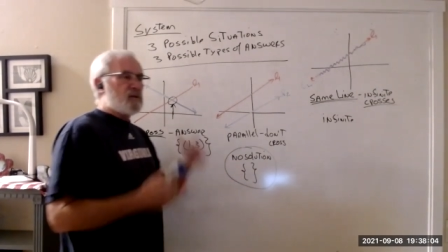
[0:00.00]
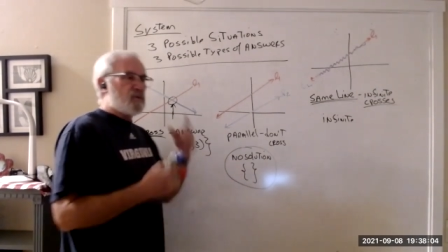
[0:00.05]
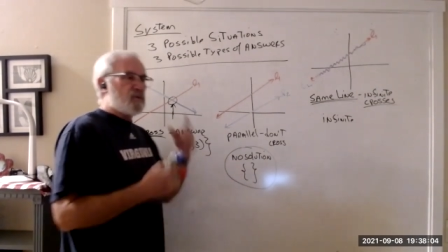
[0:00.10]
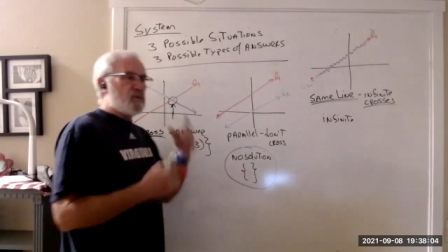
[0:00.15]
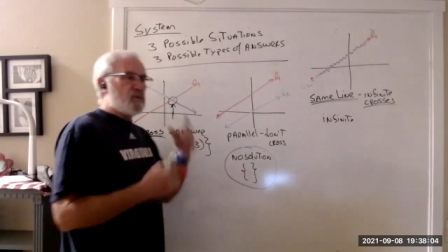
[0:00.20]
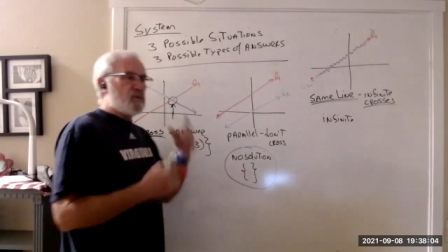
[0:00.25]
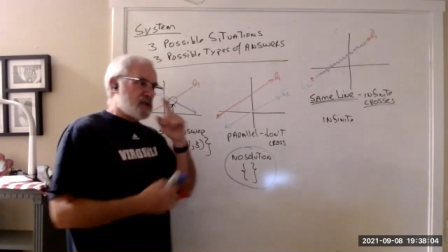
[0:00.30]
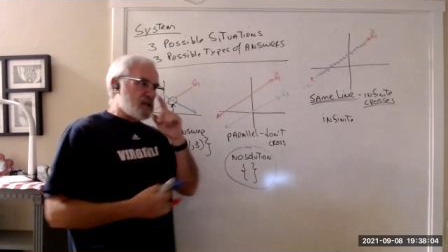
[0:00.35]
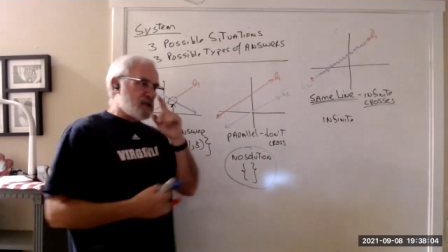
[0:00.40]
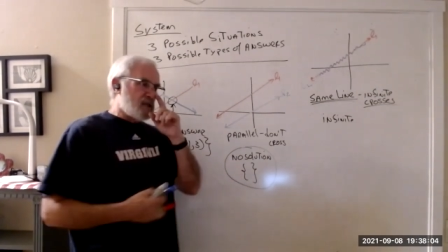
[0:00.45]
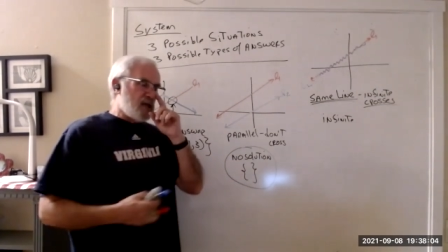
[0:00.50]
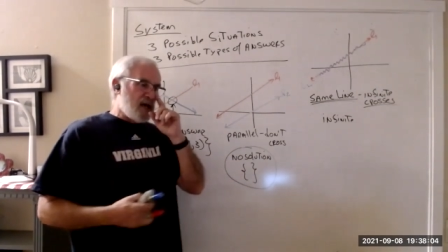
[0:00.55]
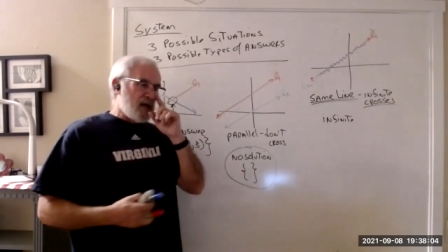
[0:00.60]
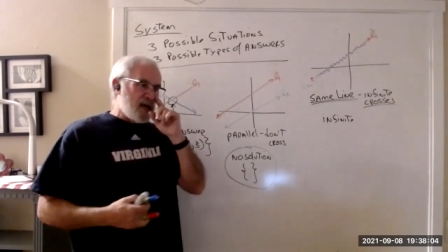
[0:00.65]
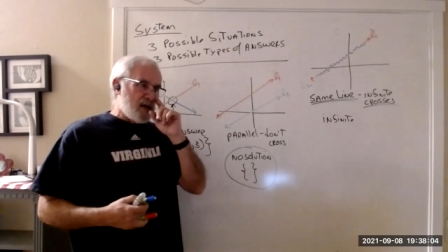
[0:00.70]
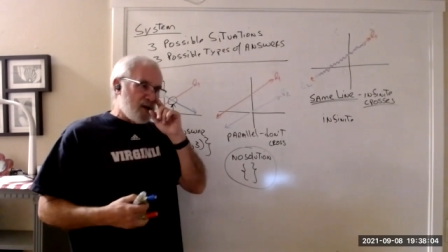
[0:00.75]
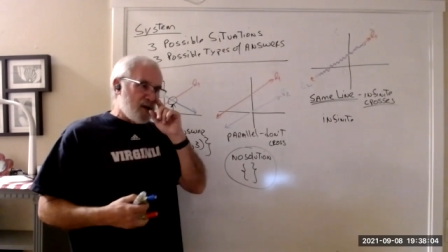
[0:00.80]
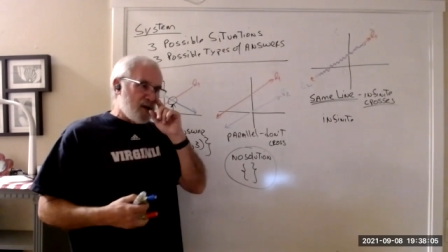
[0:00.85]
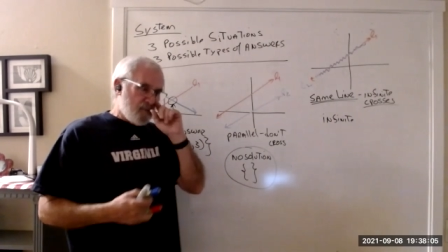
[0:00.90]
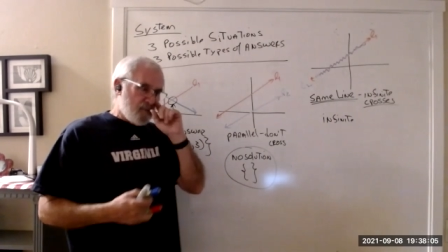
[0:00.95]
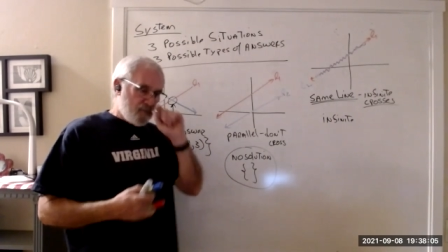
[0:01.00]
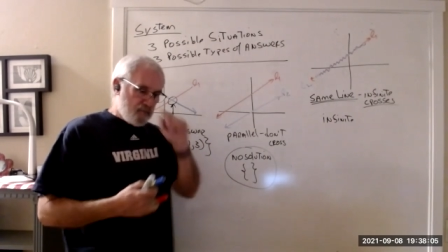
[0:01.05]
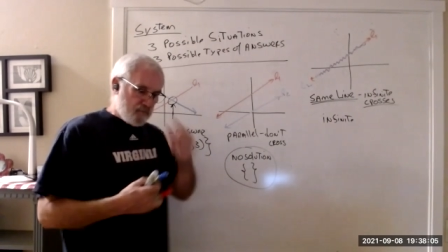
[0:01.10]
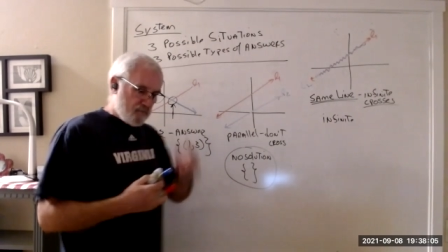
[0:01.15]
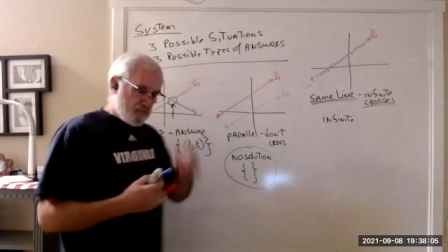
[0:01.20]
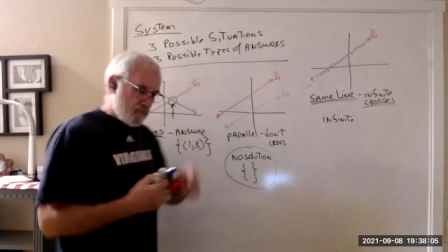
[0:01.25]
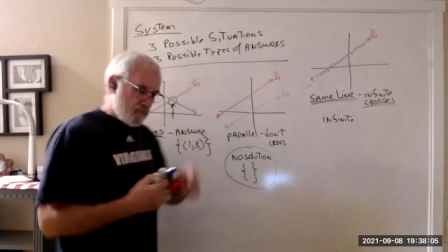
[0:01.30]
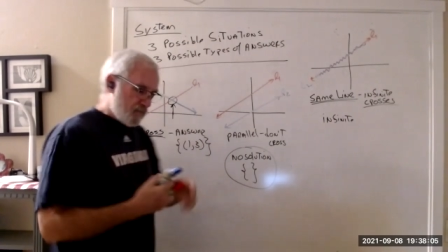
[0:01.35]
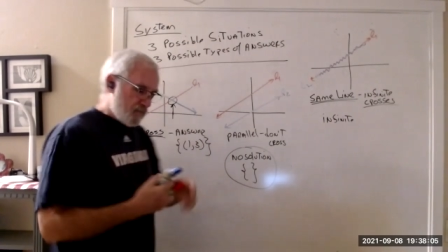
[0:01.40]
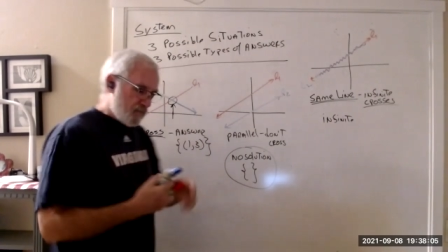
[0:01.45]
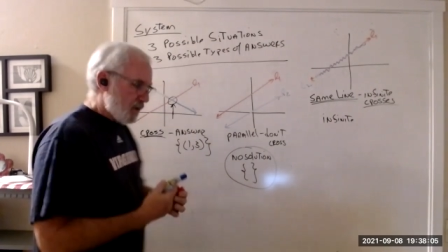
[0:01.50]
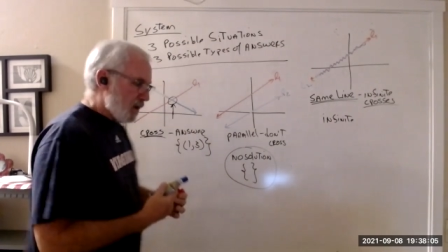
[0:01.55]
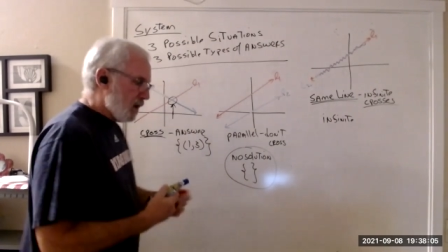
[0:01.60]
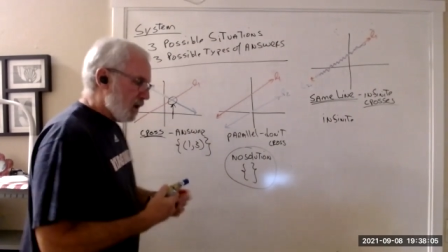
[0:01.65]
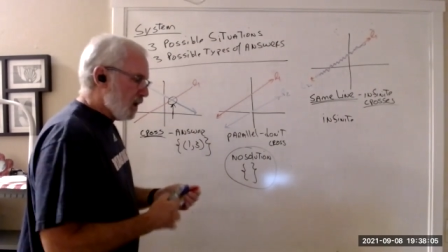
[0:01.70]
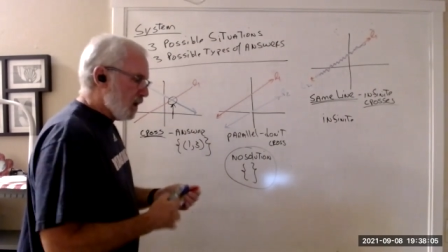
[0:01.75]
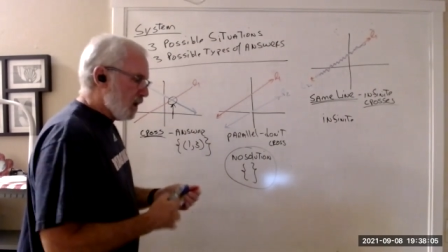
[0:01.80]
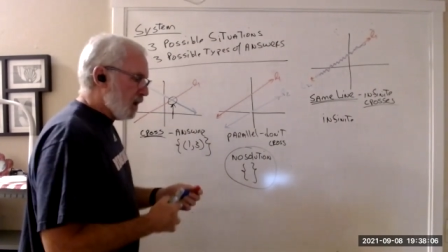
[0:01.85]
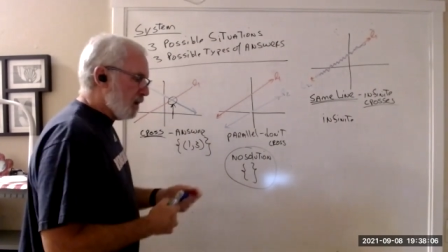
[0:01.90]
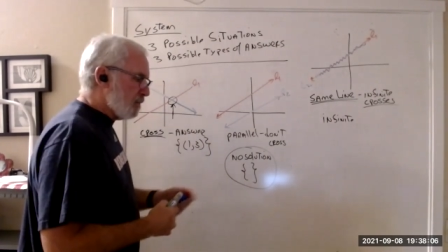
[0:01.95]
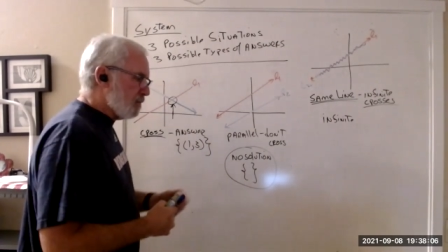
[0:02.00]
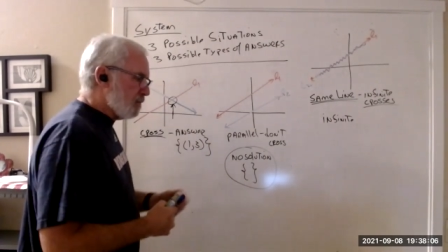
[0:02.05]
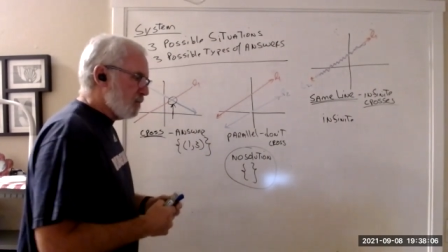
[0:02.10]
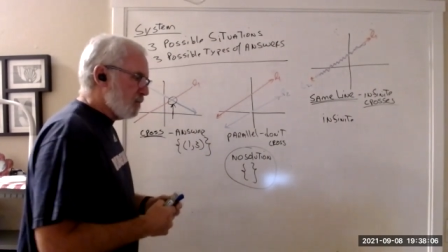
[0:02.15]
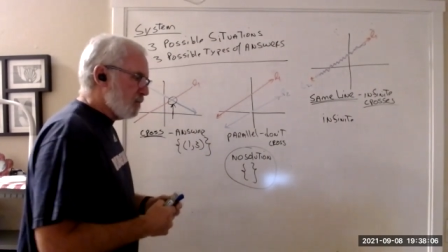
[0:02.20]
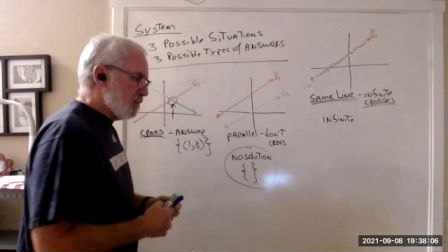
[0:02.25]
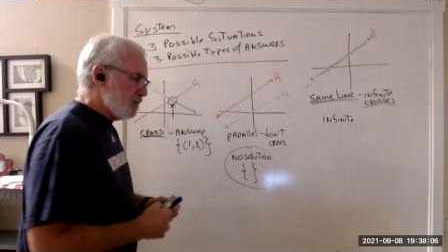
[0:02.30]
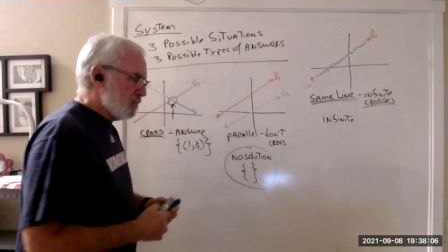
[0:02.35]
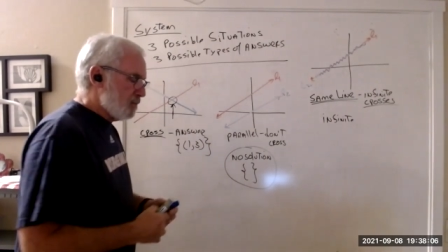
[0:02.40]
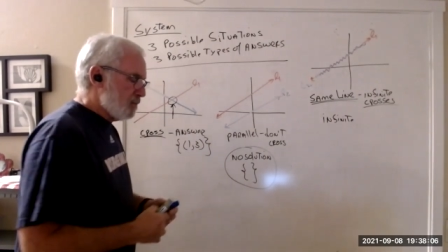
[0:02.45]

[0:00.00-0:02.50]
That's like, um,